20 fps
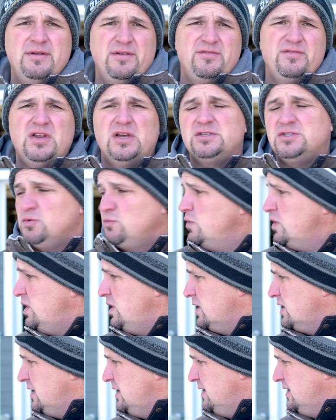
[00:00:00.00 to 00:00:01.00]
If it doesn't
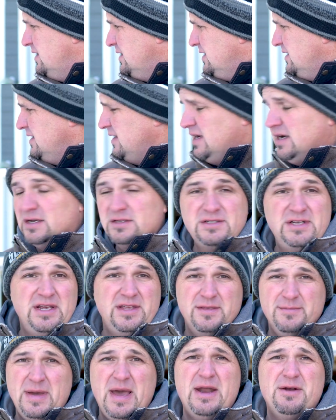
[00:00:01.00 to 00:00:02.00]
work, I'll
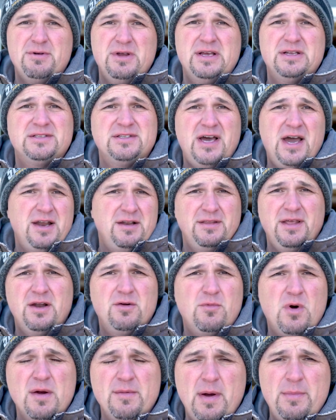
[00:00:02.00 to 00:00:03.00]
take the battery inside and let
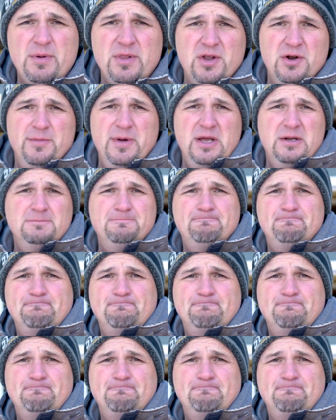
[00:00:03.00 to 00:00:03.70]
it warm up a little bit.